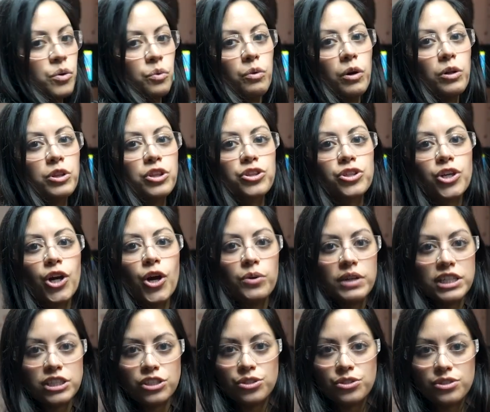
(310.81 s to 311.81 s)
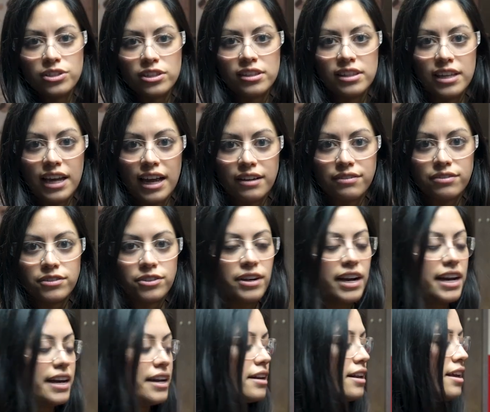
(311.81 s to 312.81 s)
we'll throw it to the left,
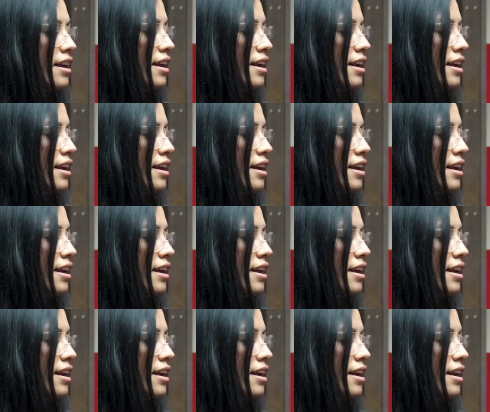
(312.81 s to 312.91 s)
right?